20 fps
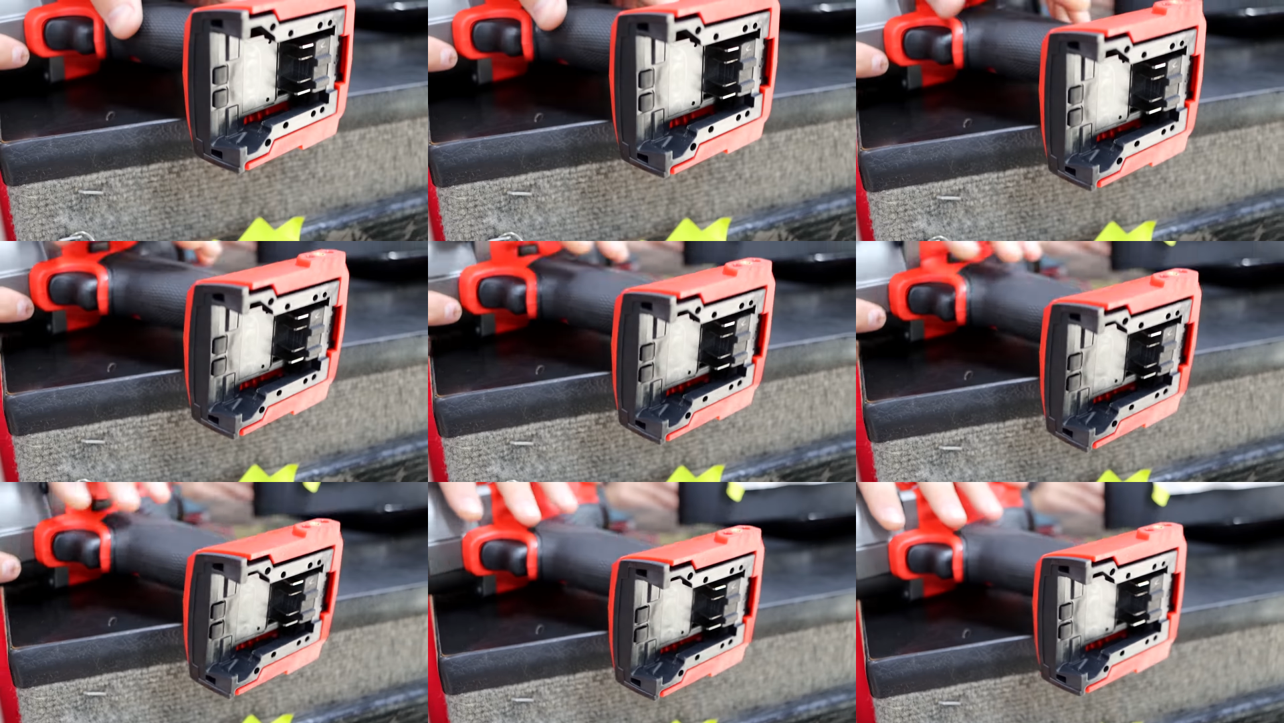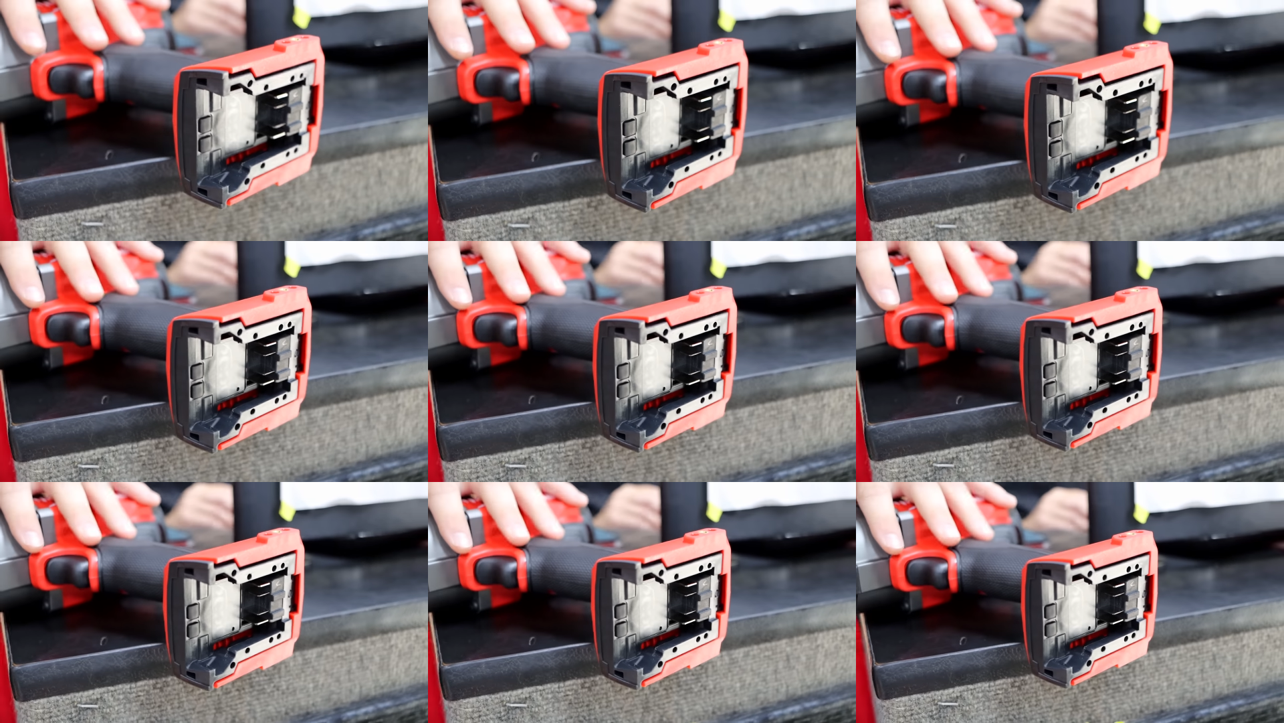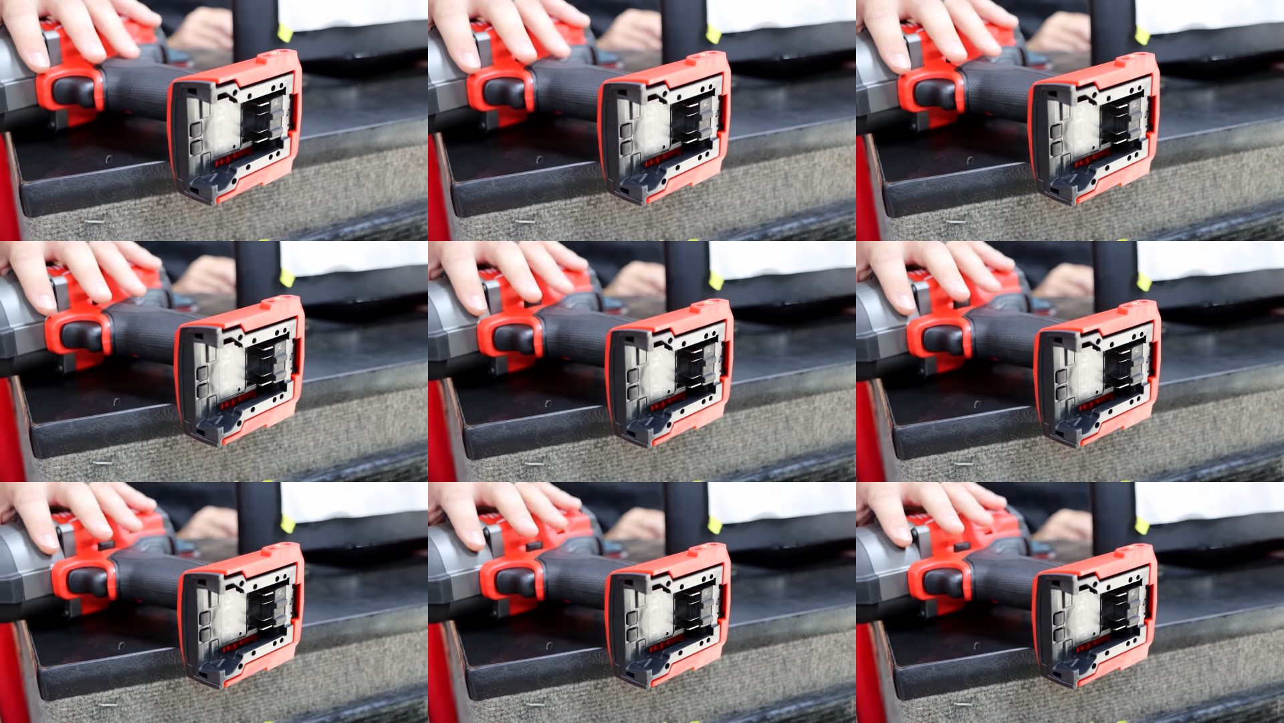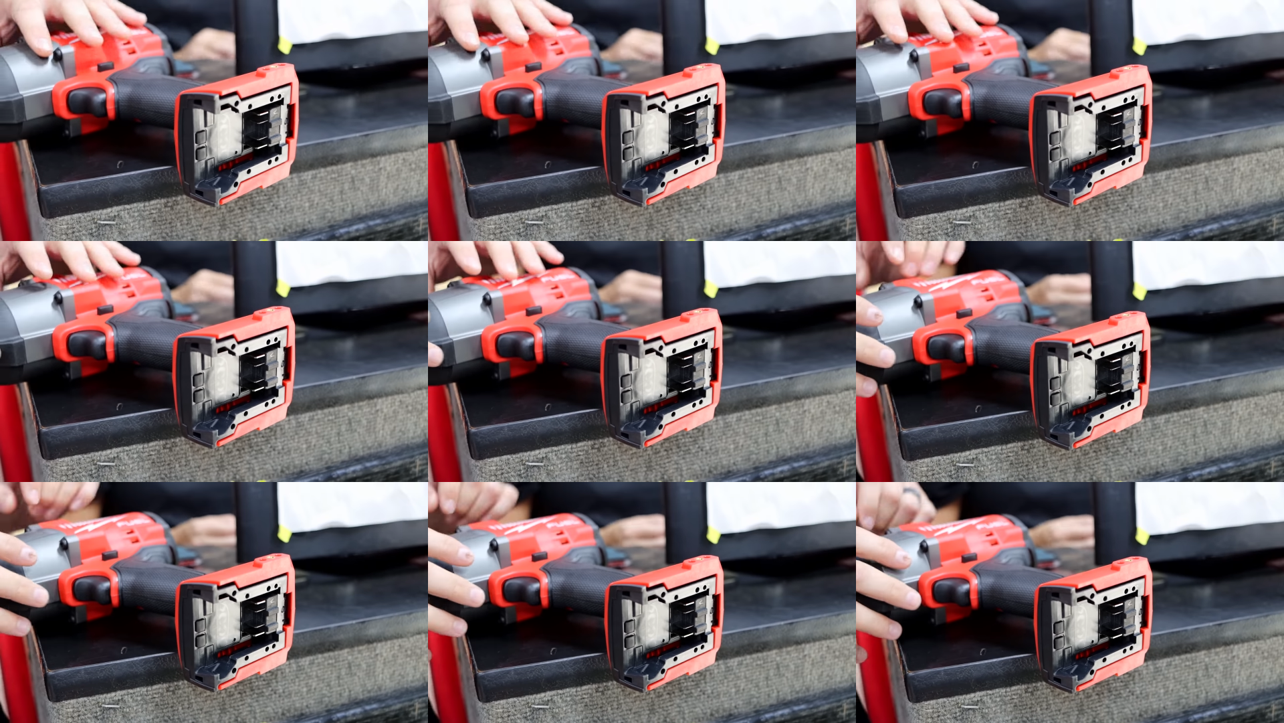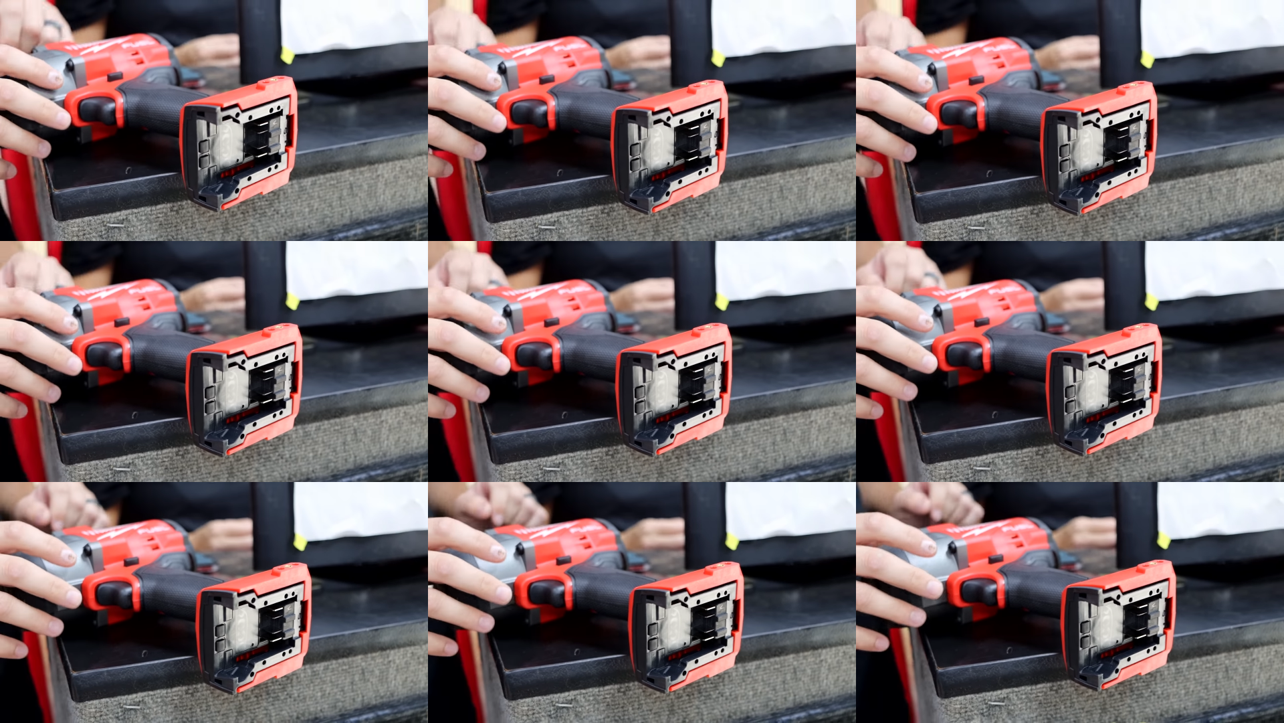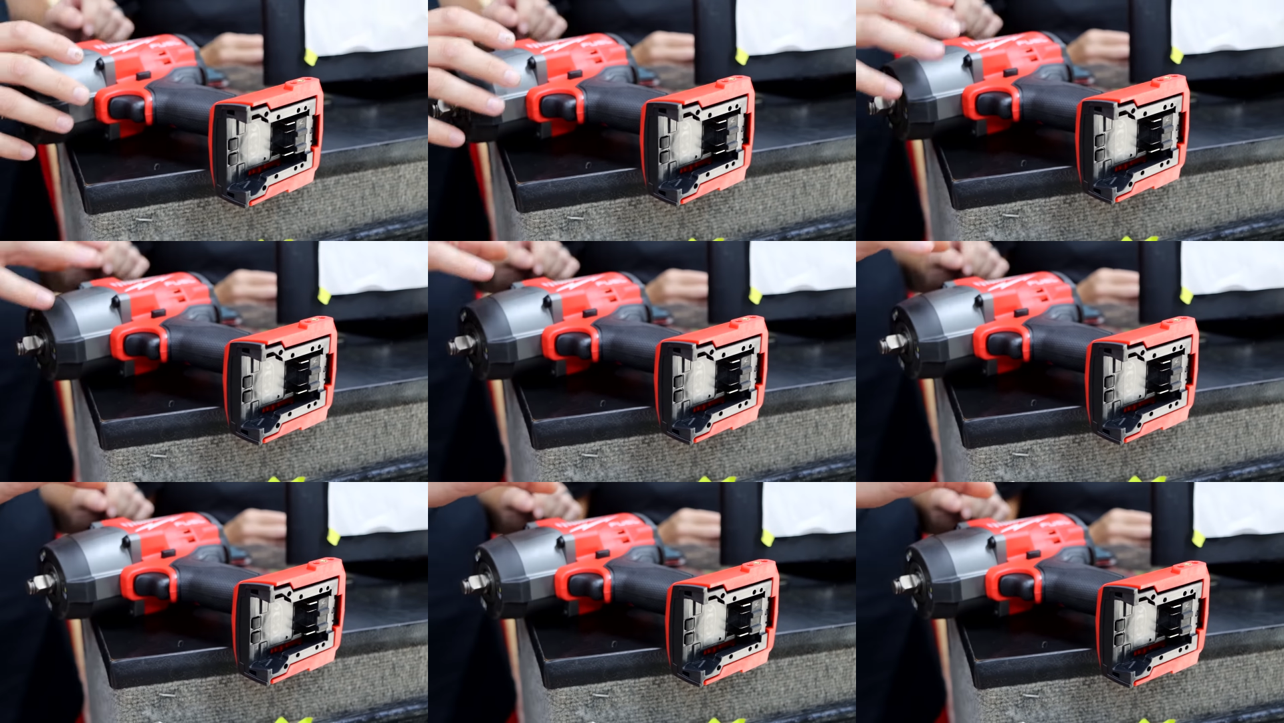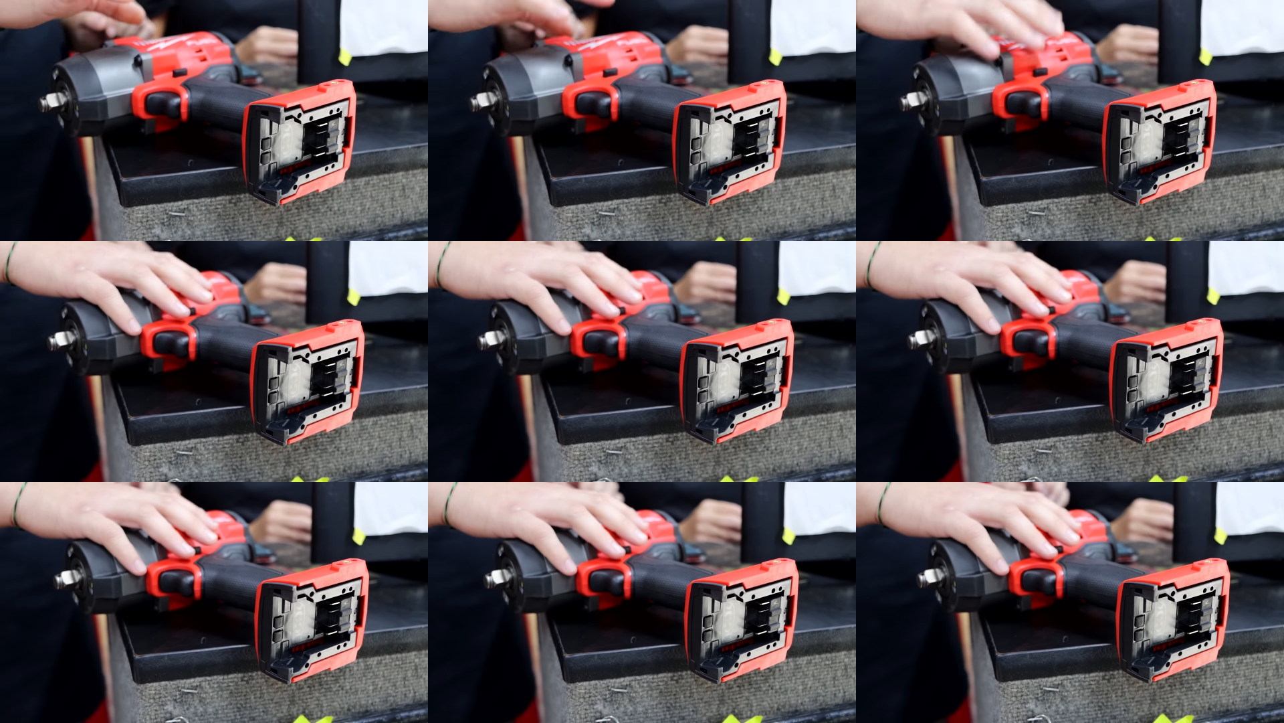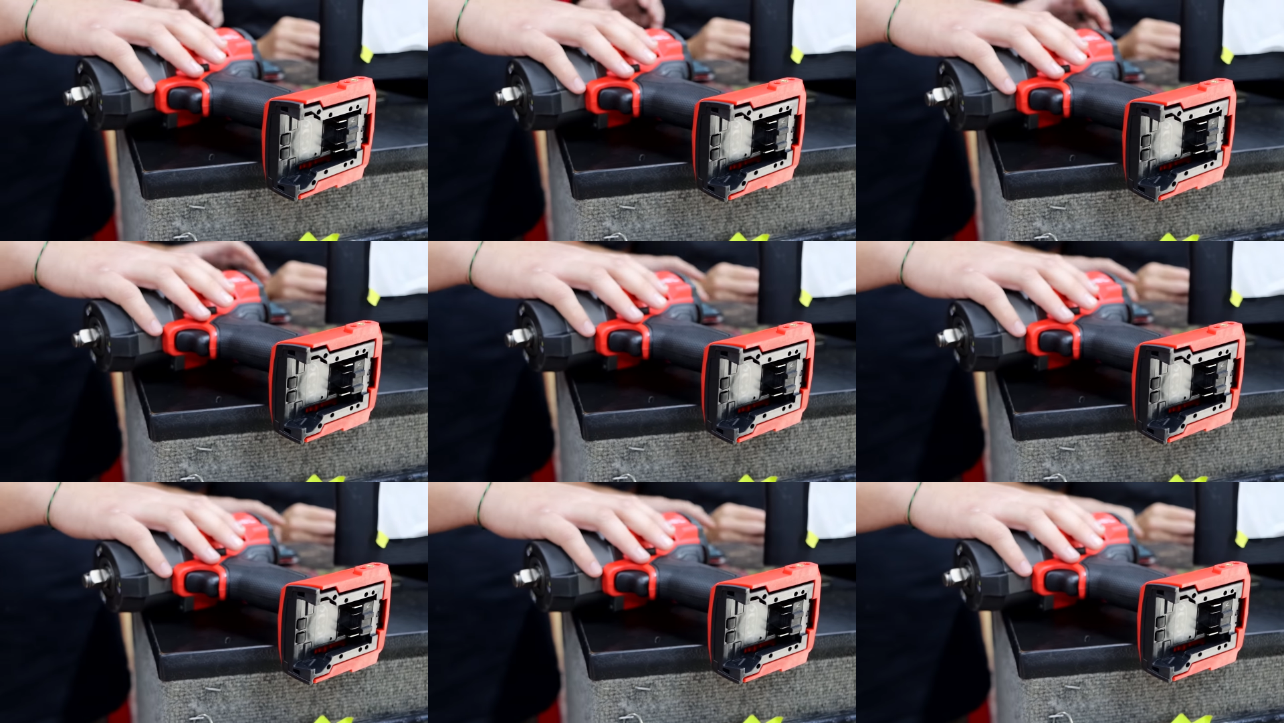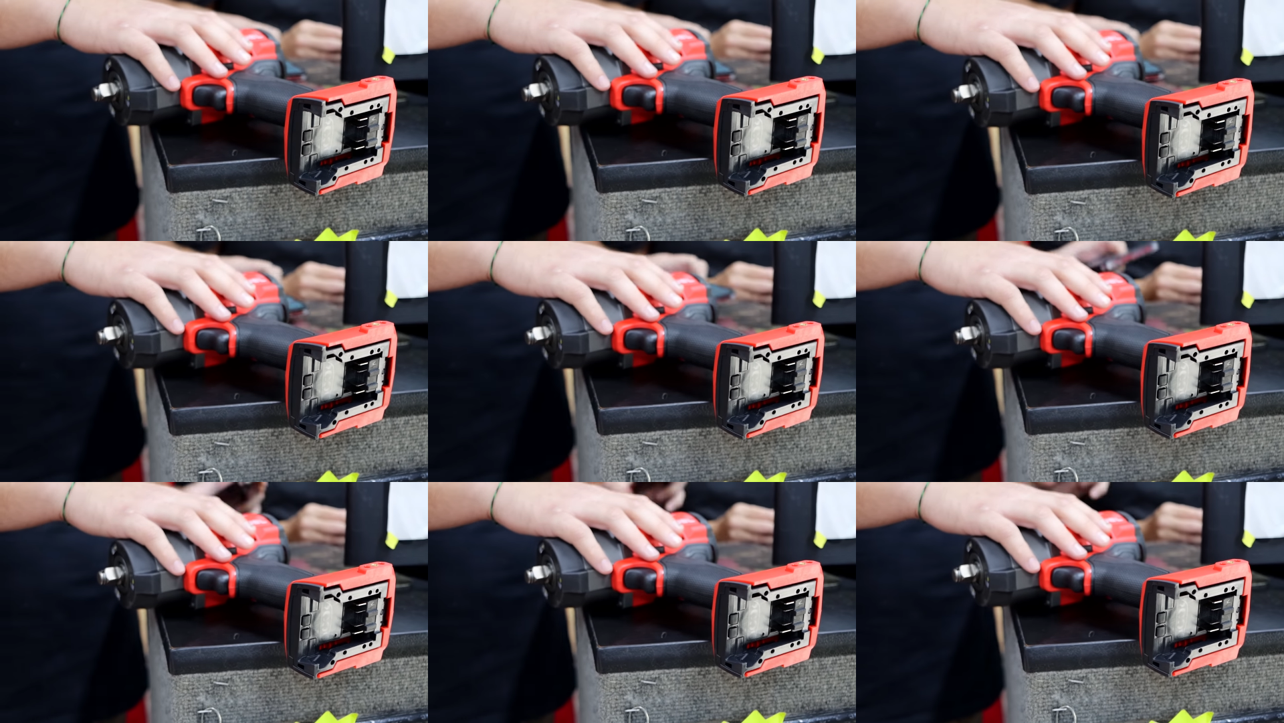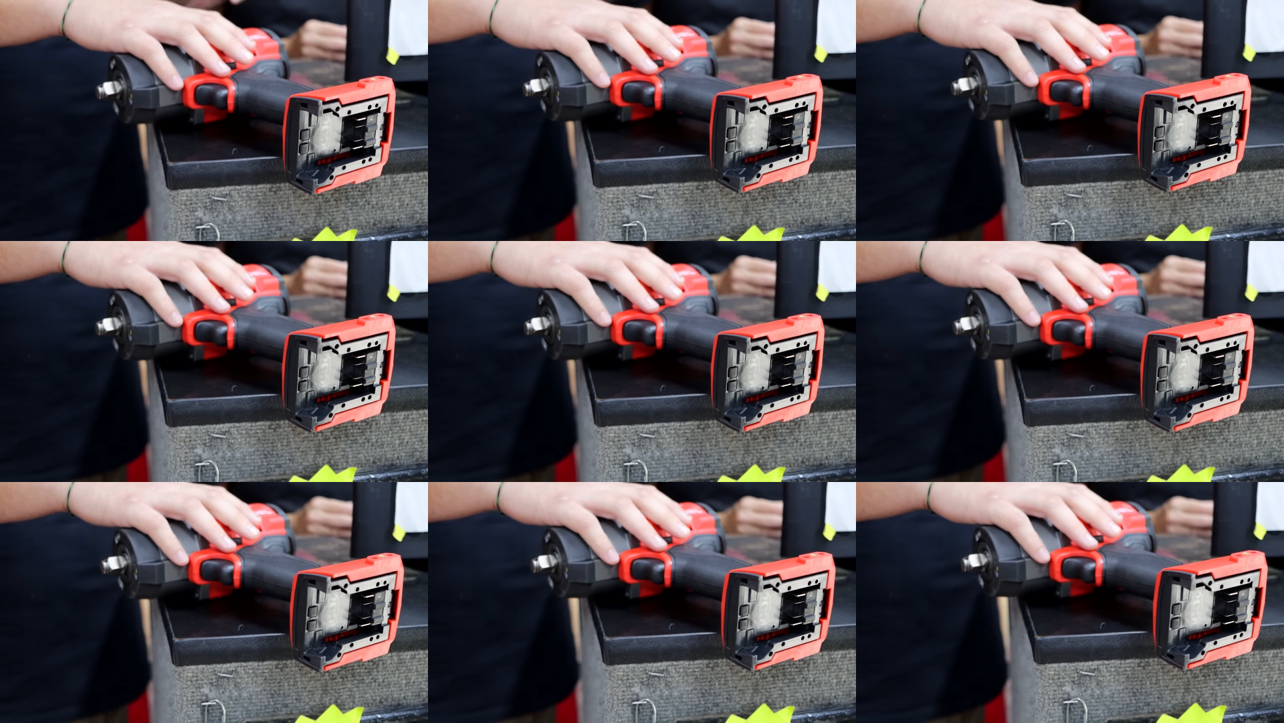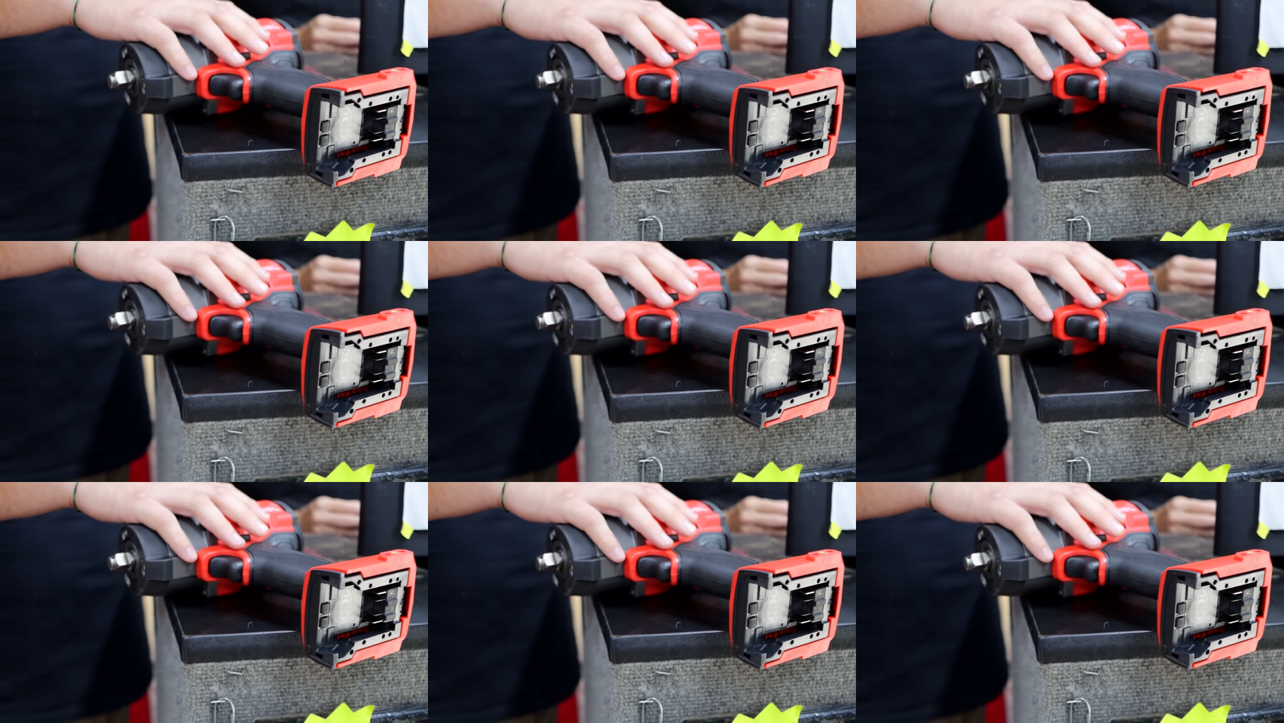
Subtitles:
[unreadable: no face in view]